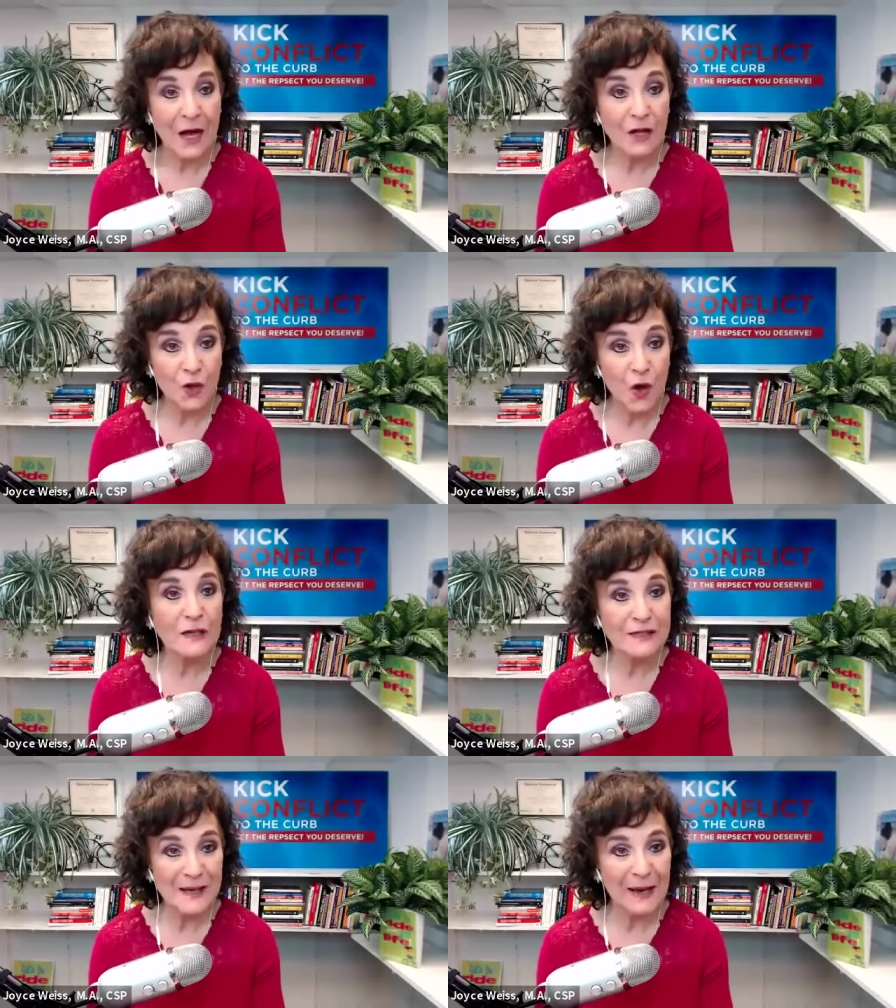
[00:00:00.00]
a
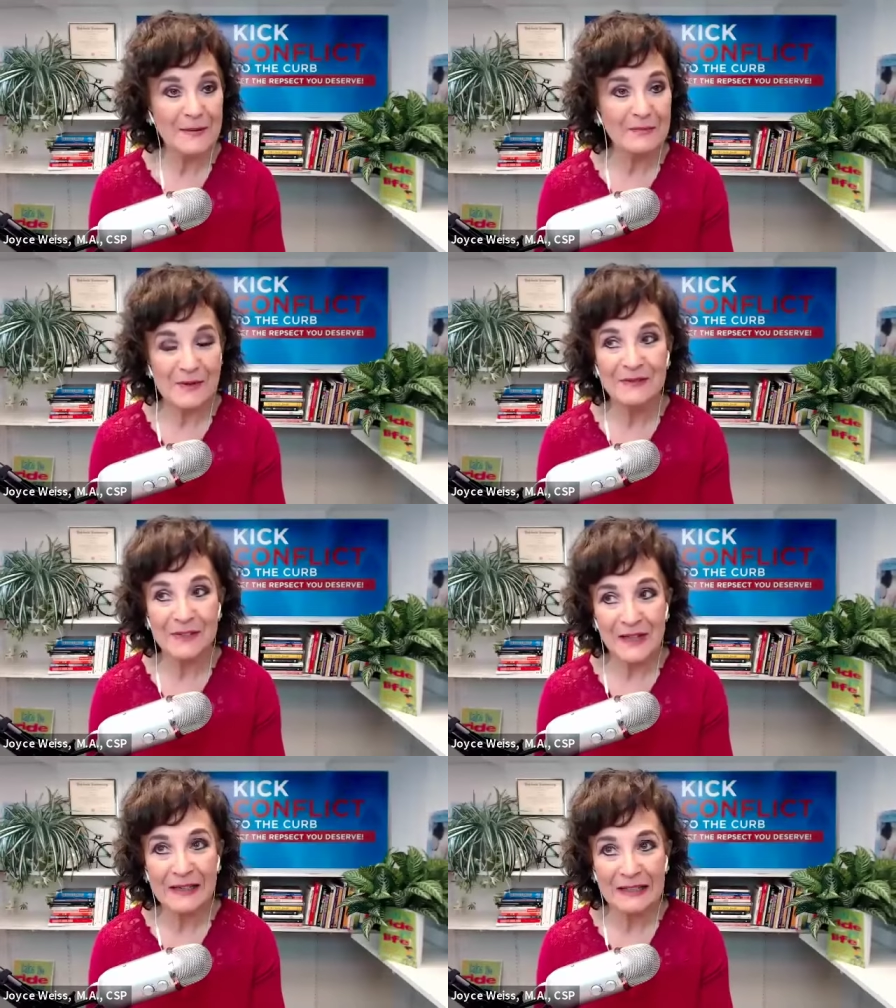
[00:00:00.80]
long time
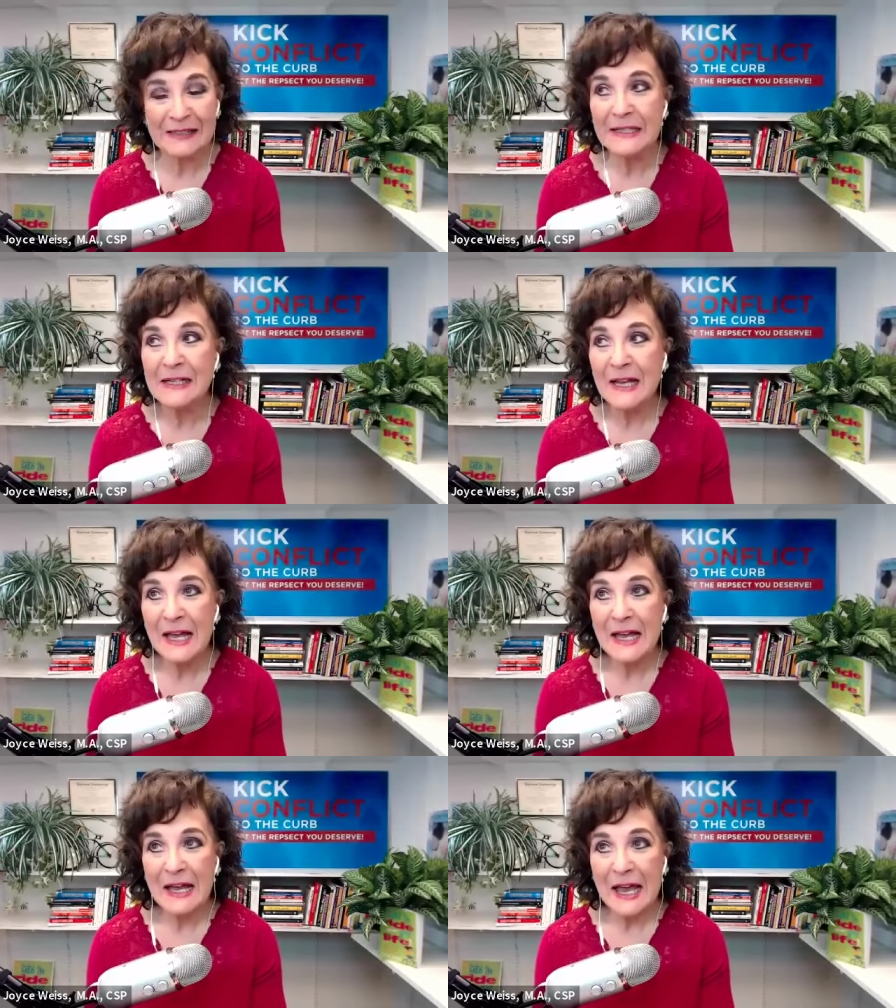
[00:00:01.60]
client
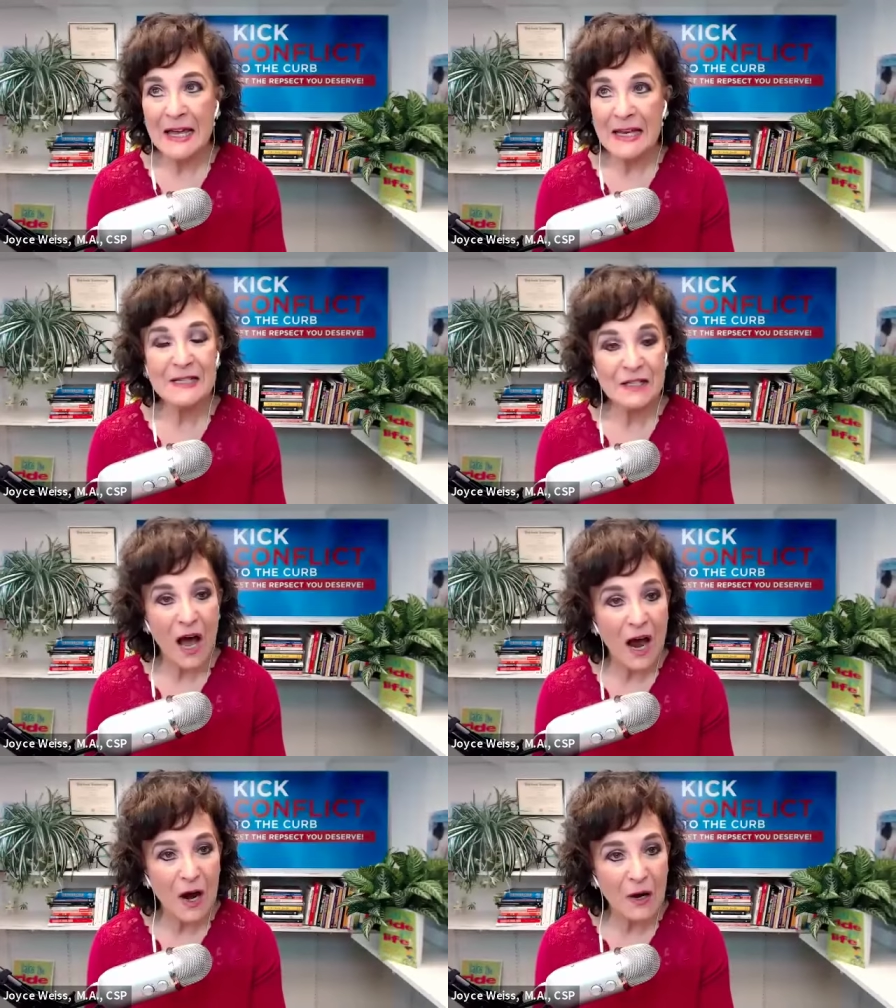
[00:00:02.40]
and it's
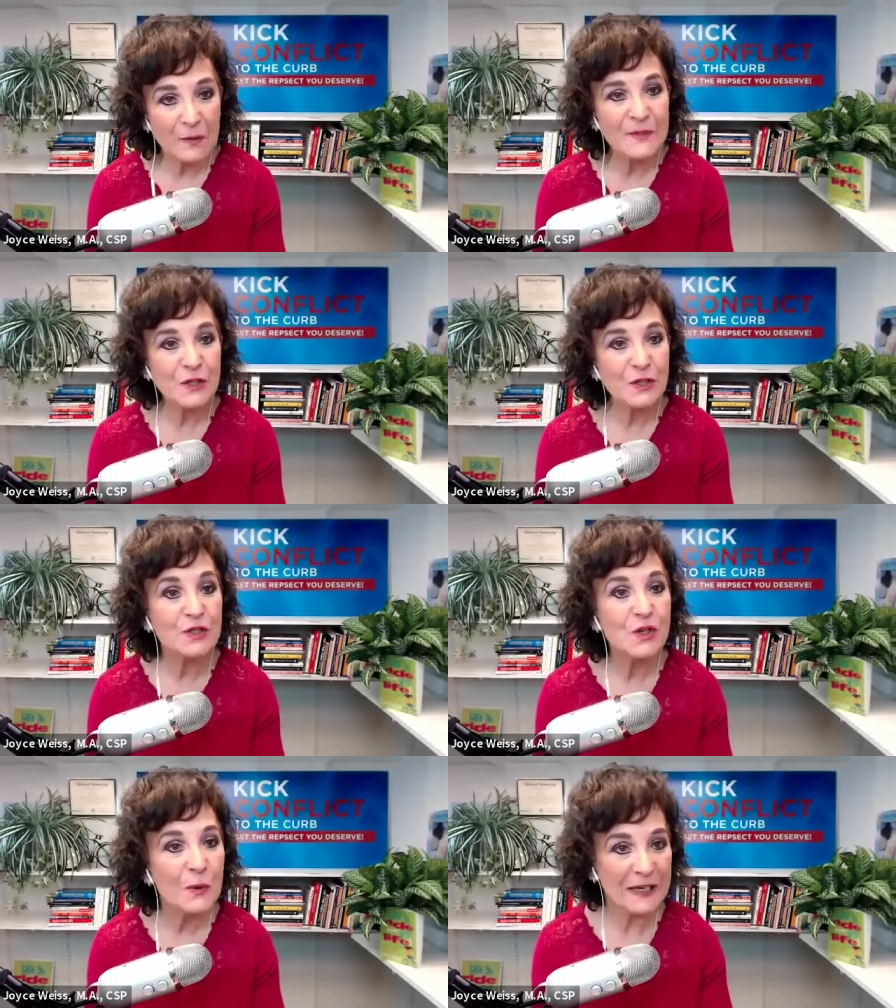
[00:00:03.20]
hard but you're
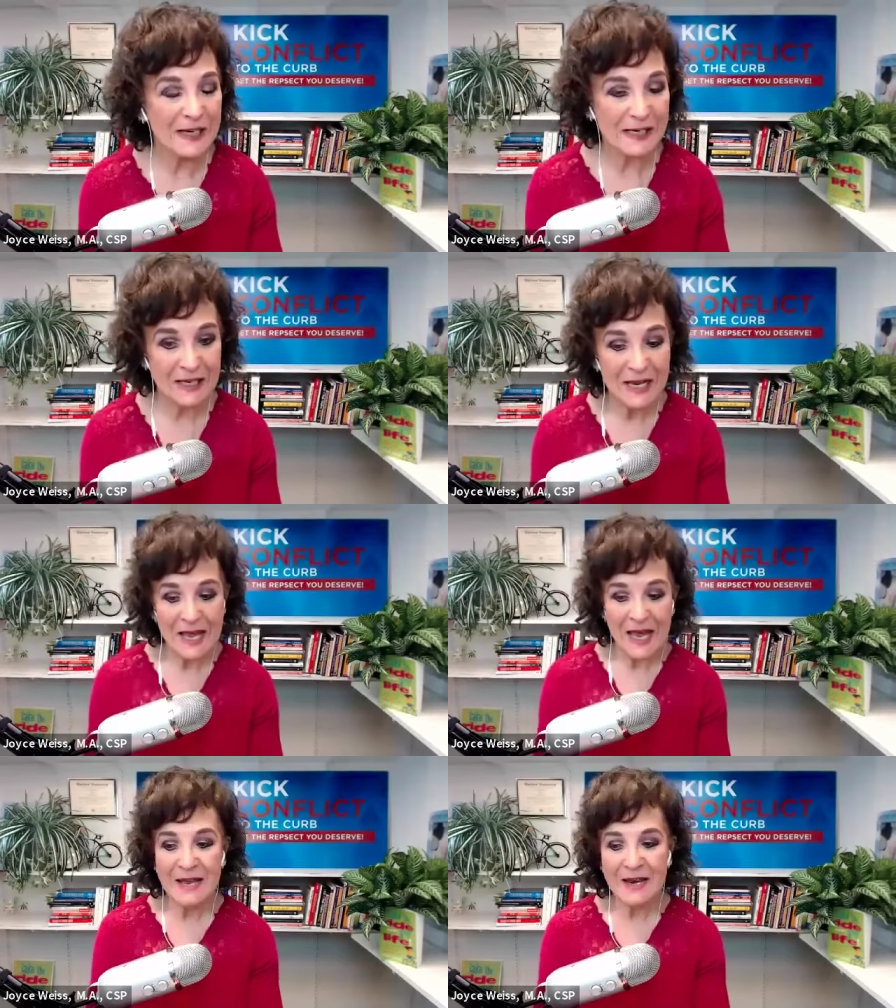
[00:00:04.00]
doing it
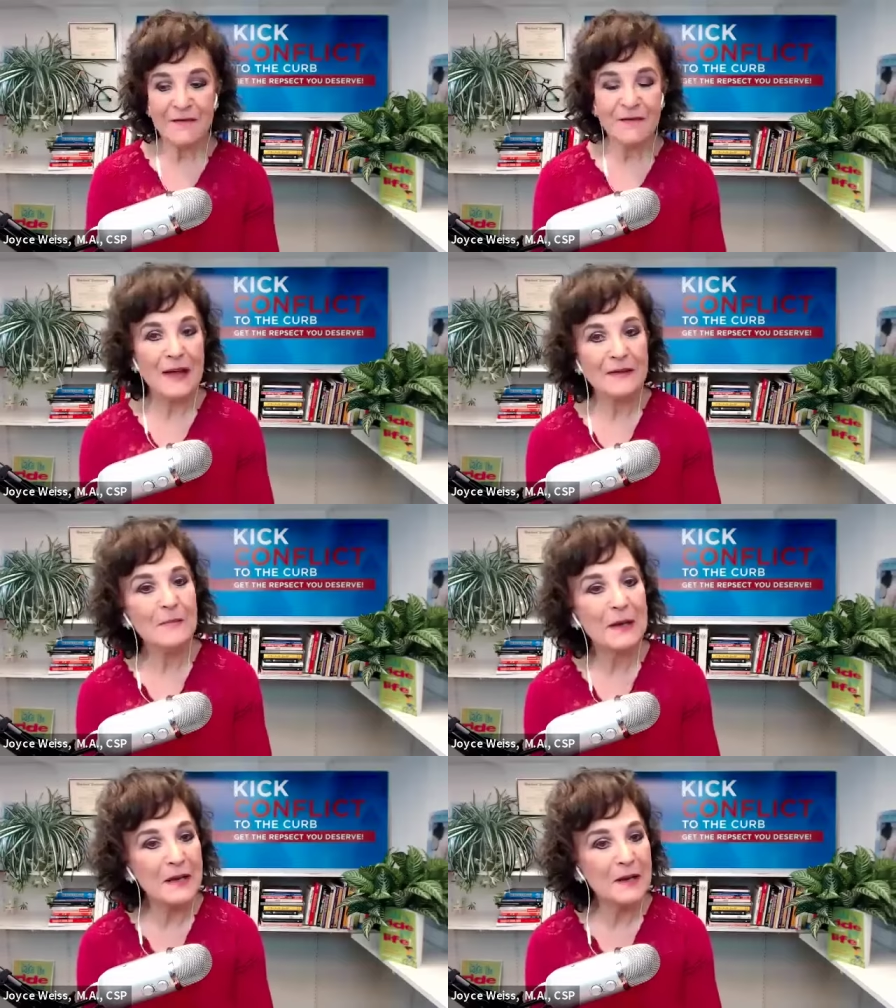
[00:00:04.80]
and I find
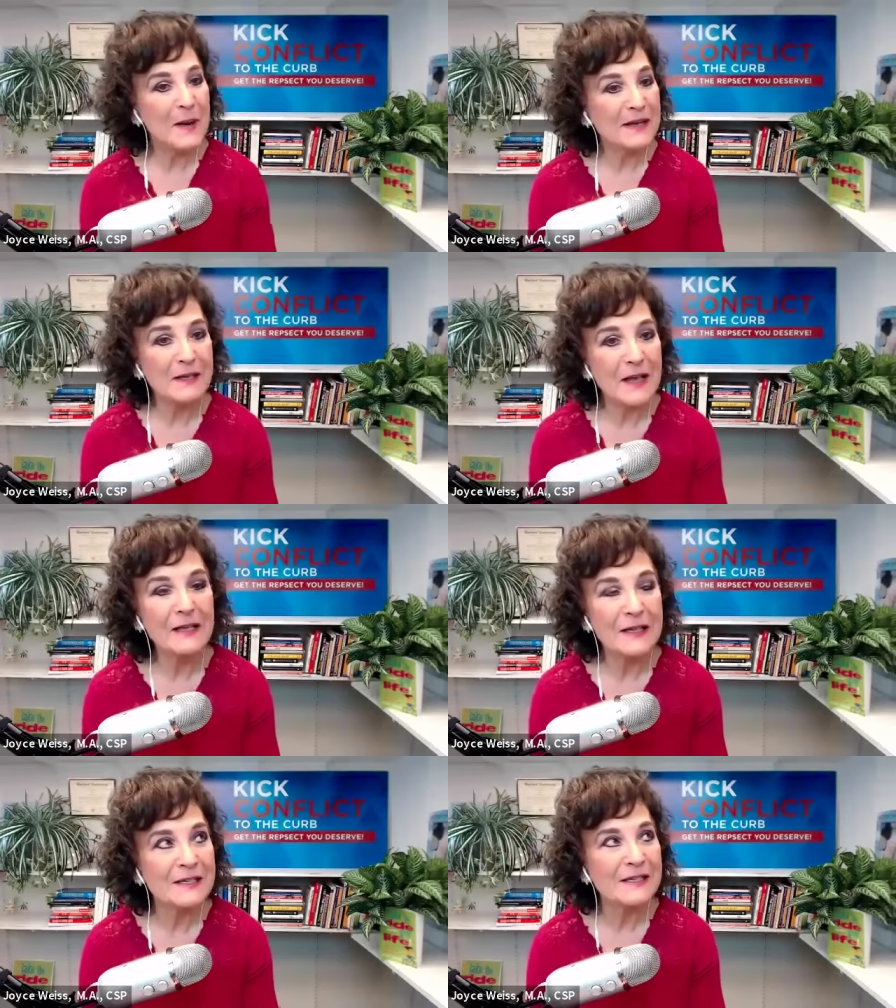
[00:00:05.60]
that many of my
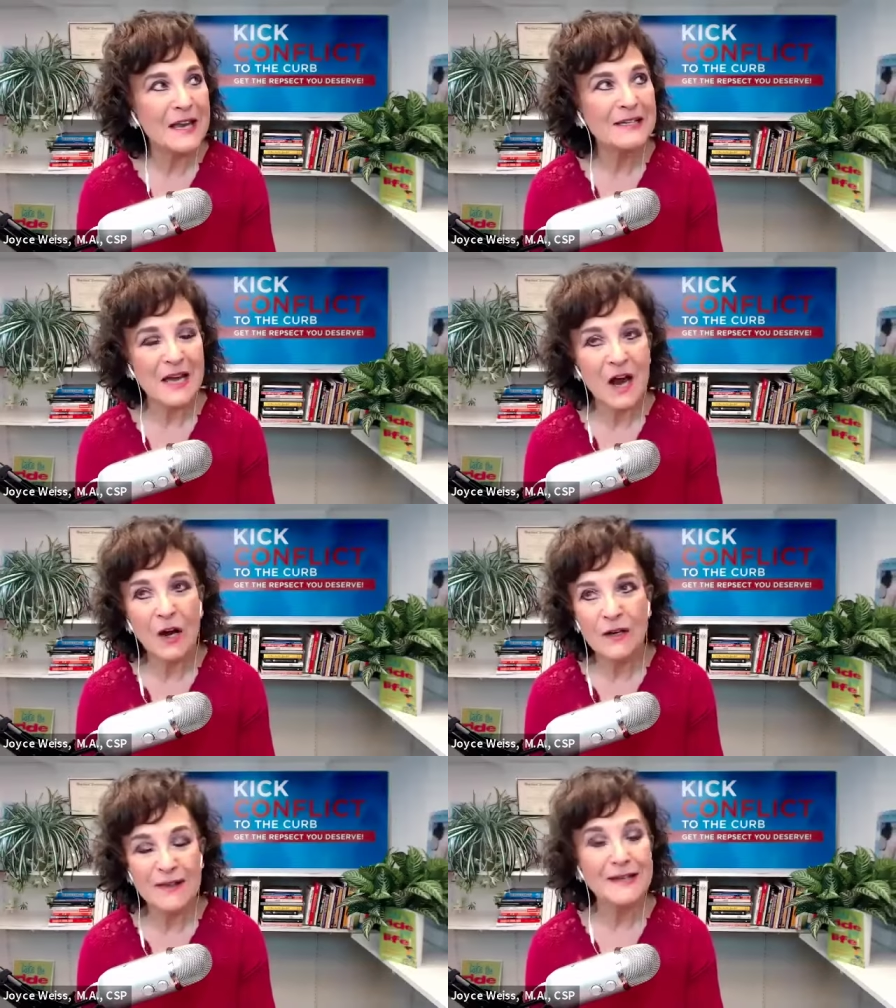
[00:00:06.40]
clients say it's
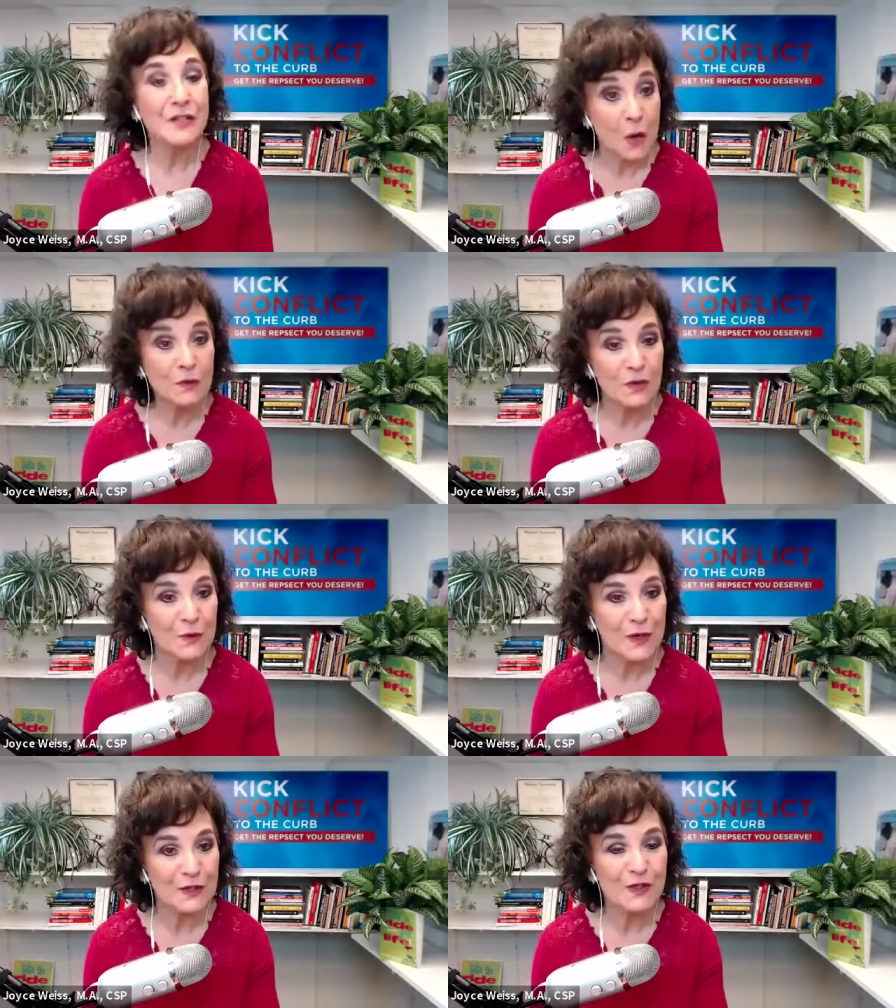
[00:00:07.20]
hard and they don't
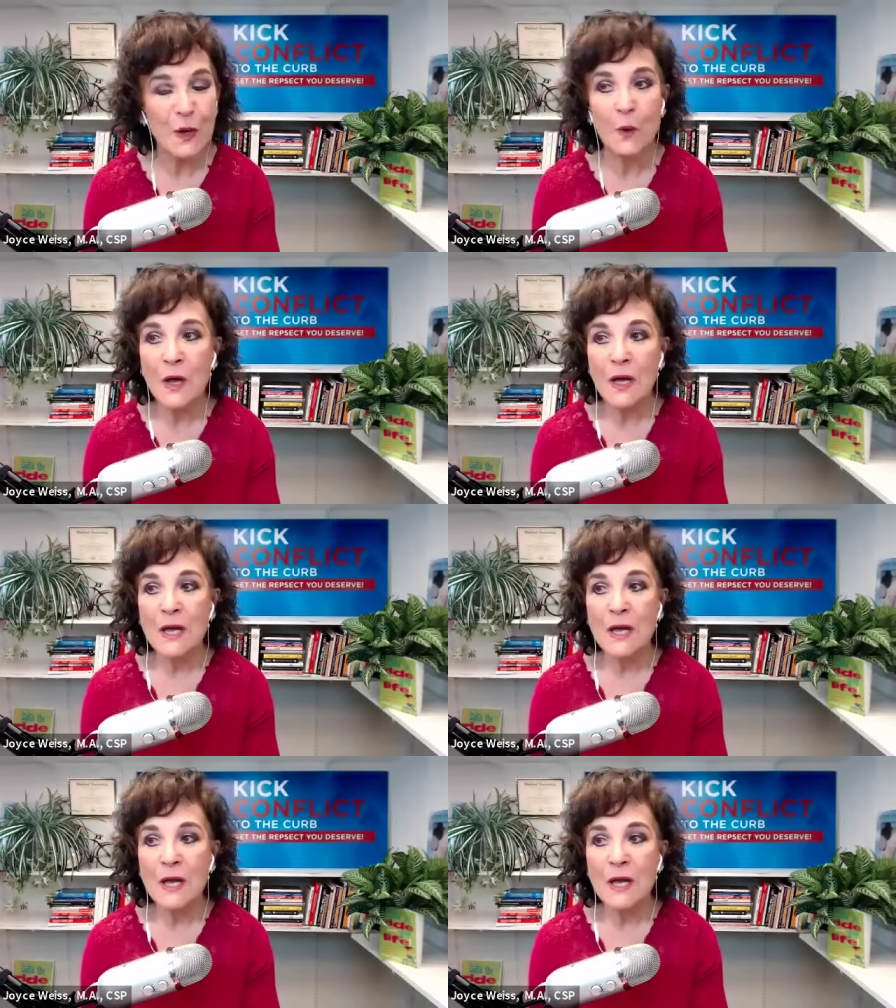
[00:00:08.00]
do it. So